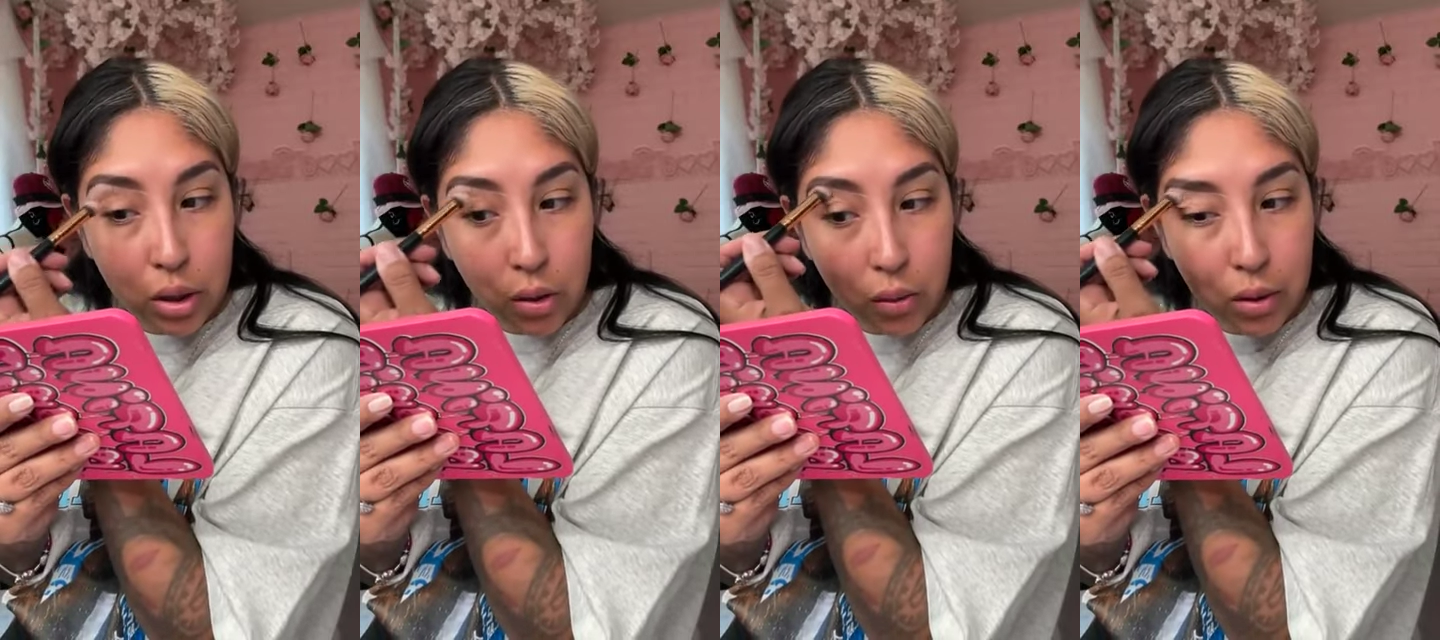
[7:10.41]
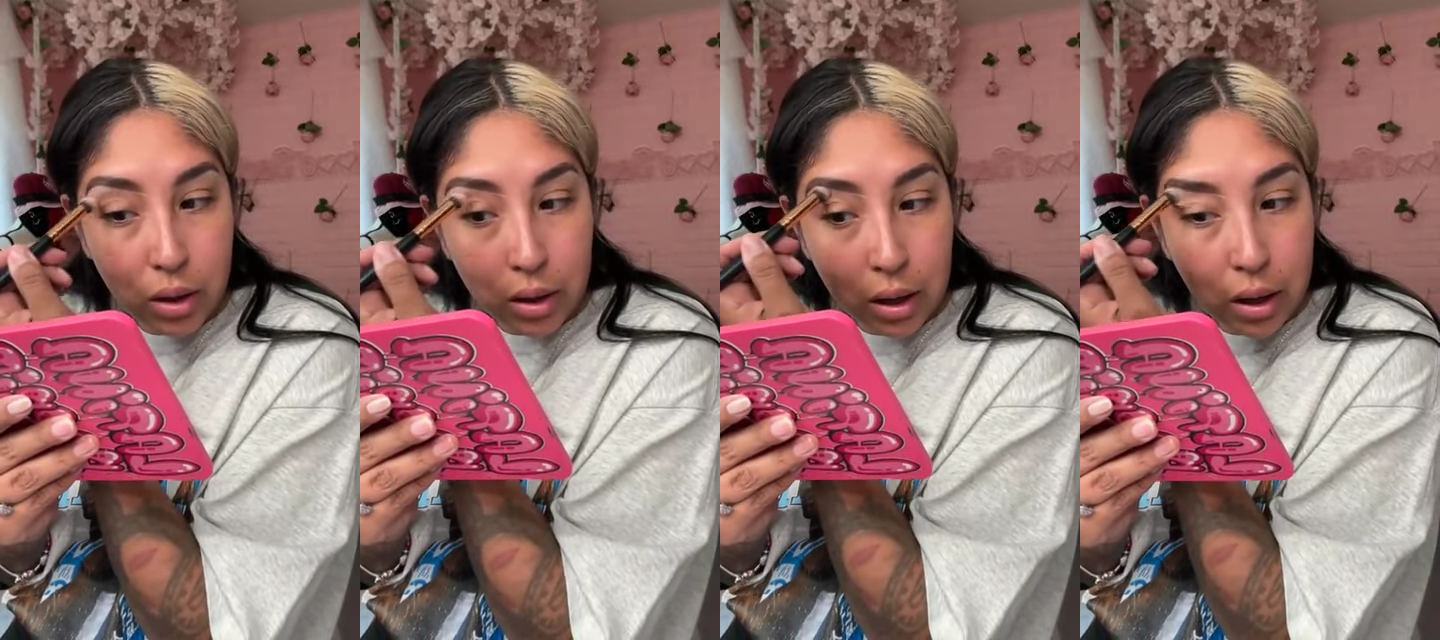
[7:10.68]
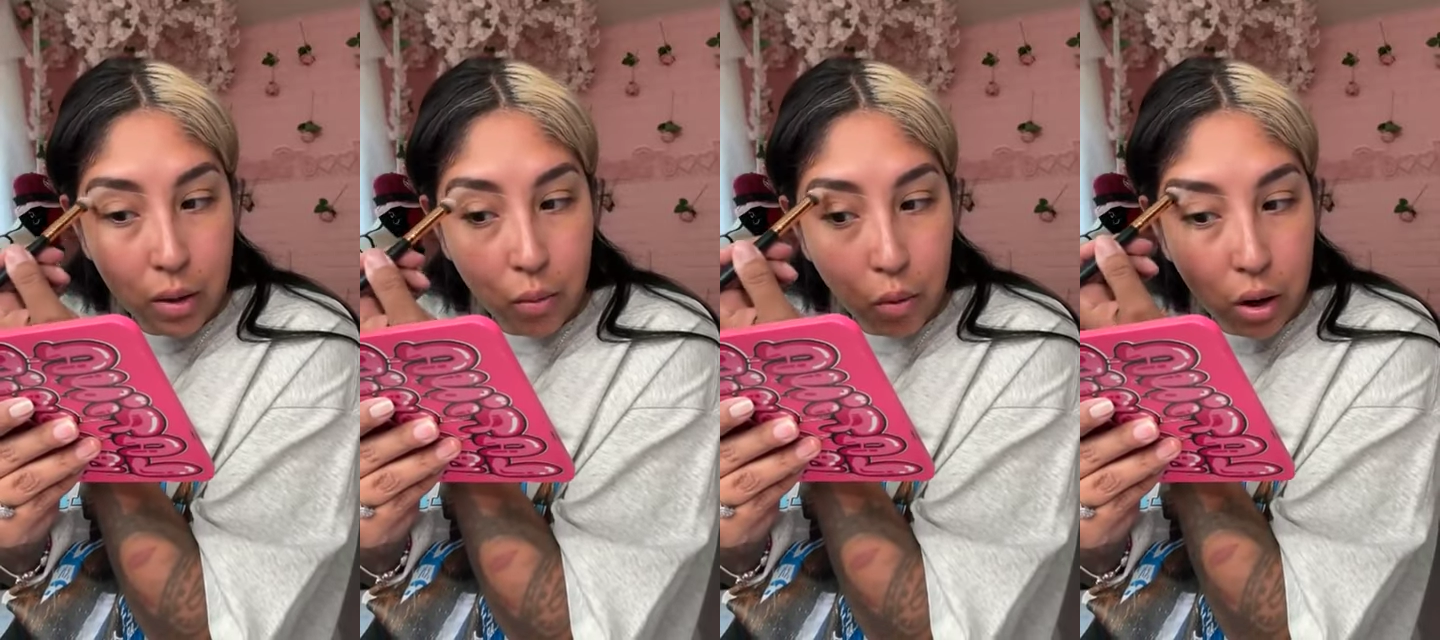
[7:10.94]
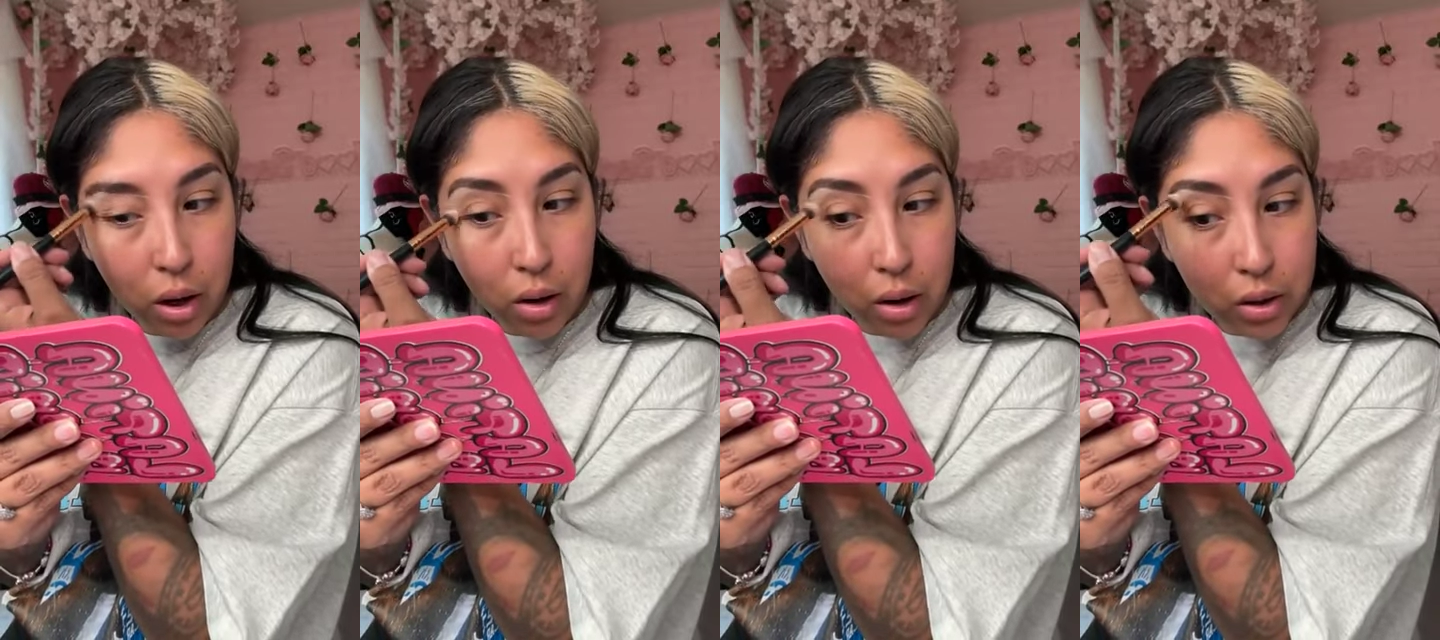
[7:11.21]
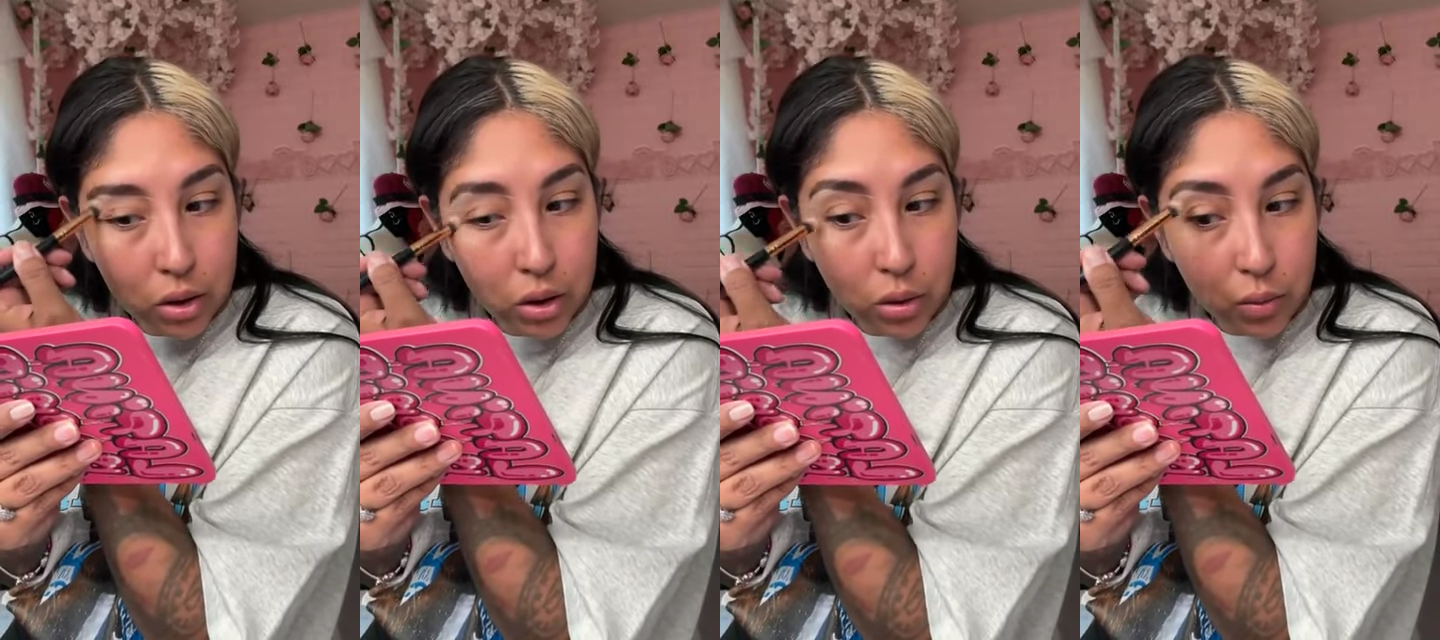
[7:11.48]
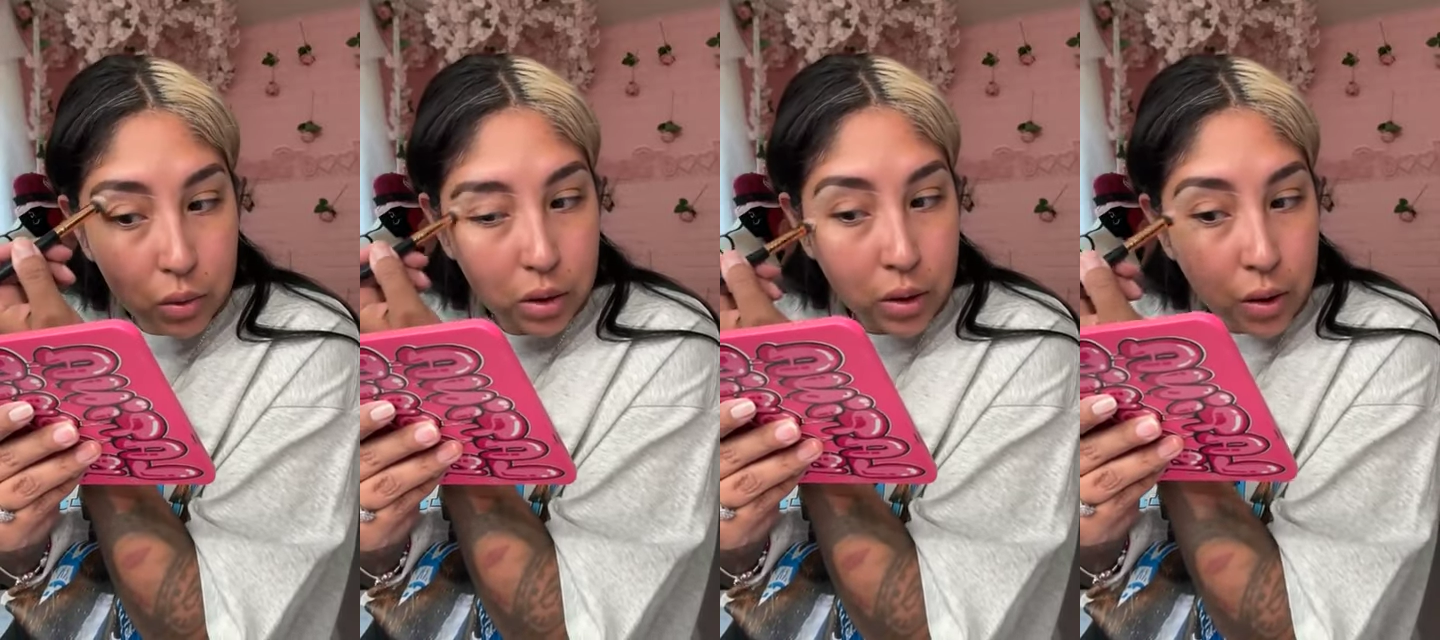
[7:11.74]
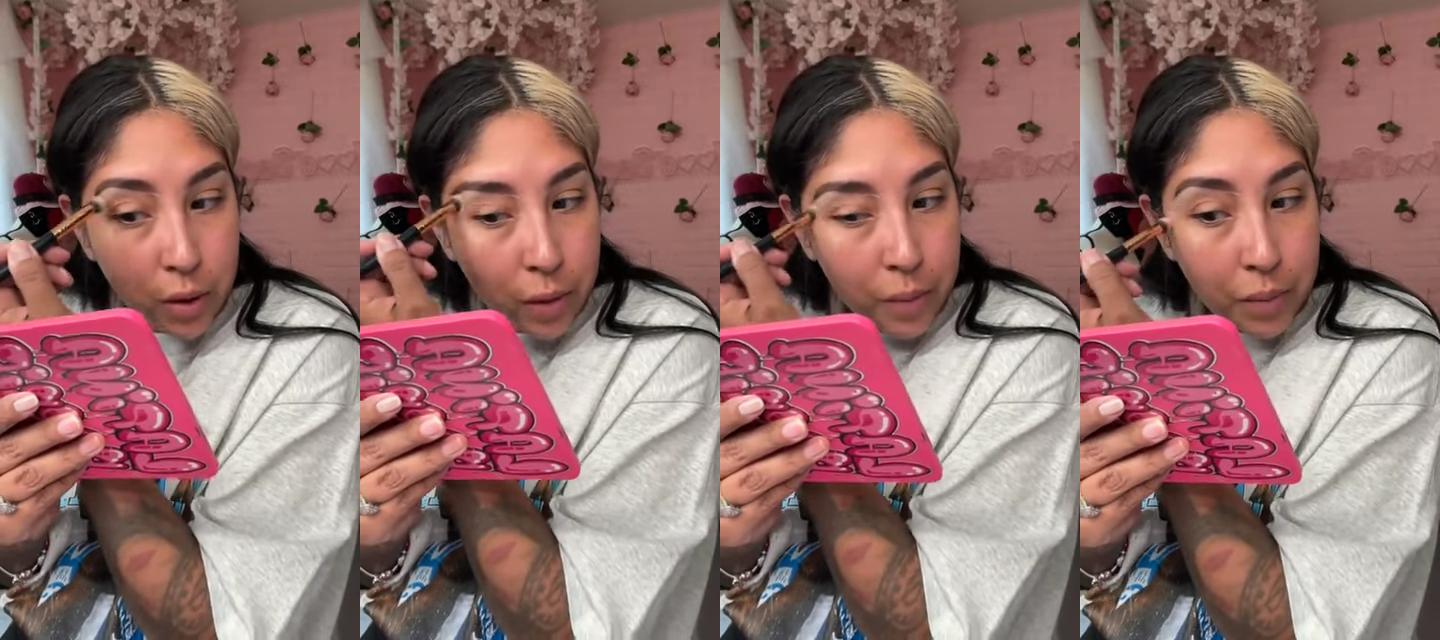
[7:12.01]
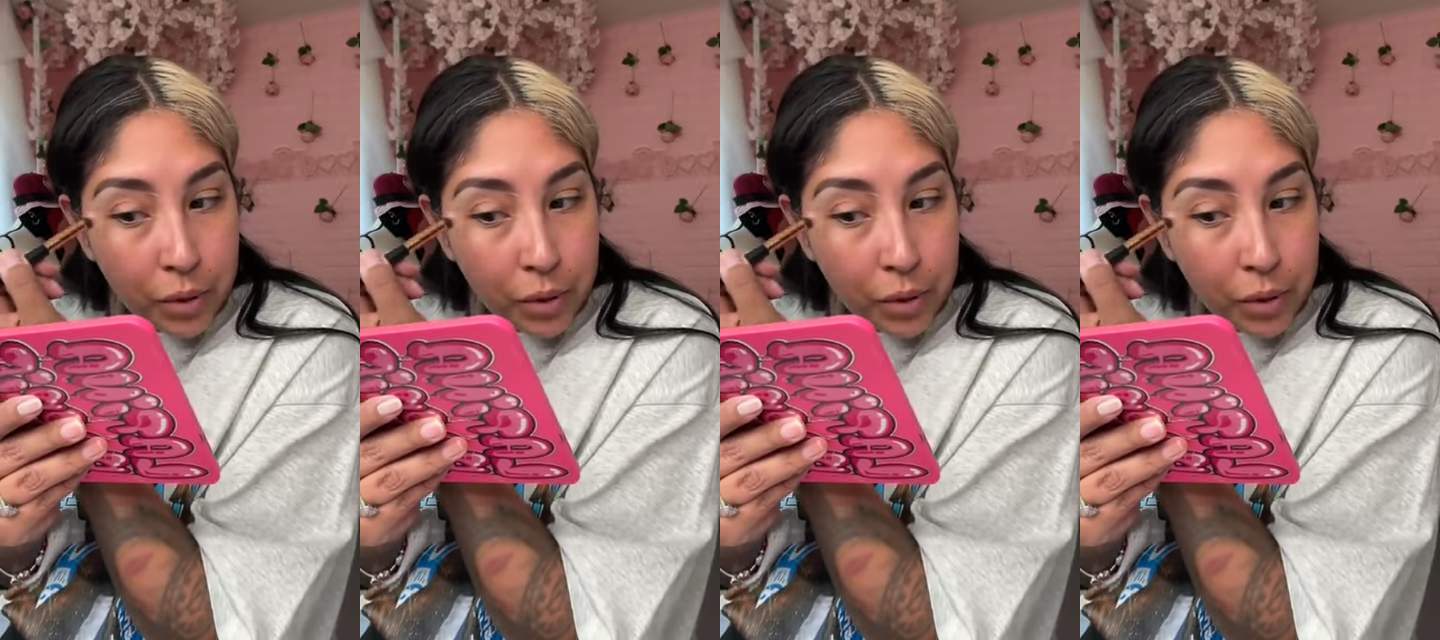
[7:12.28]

They don't really let them wear costumes.